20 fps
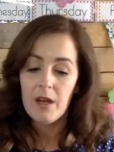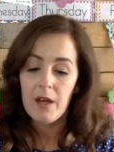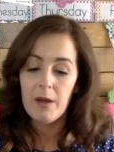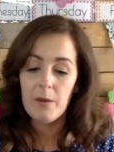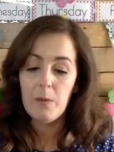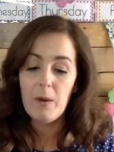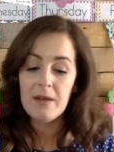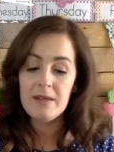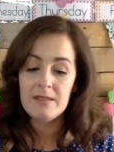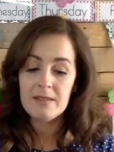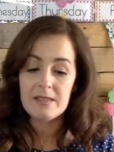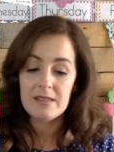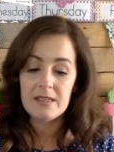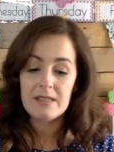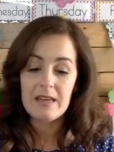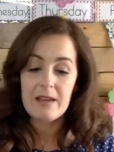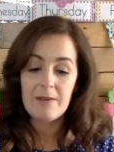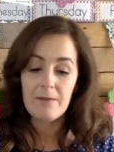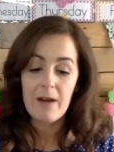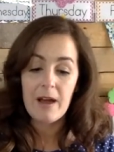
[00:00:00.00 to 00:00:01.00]
who
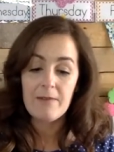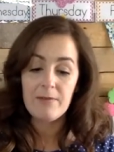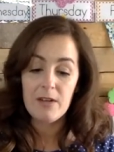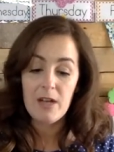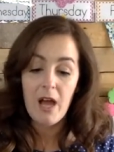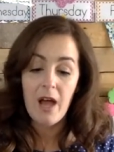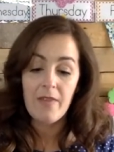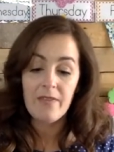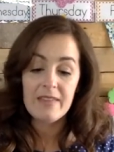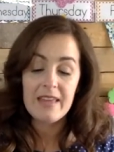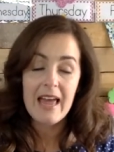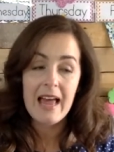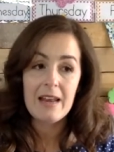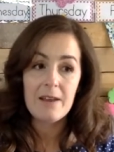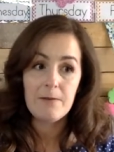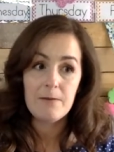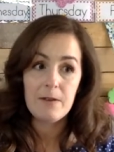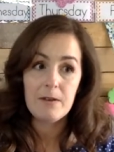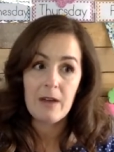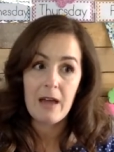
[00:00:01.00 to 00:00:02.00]
wondered if I've learnt the
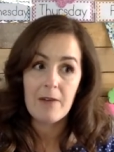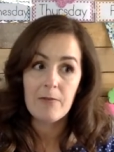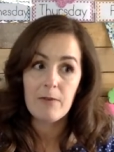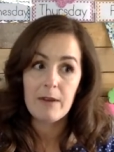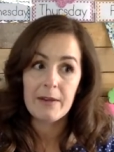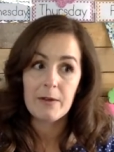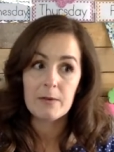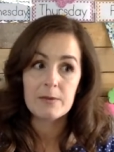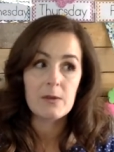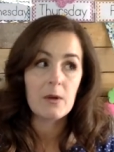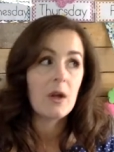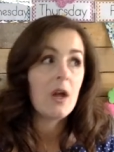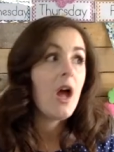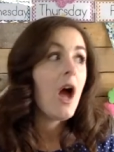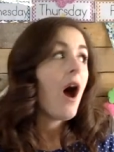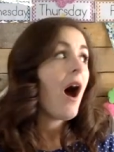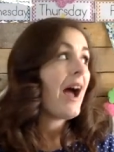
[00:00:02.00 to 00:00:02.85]
Elephant Have Wrinkles song.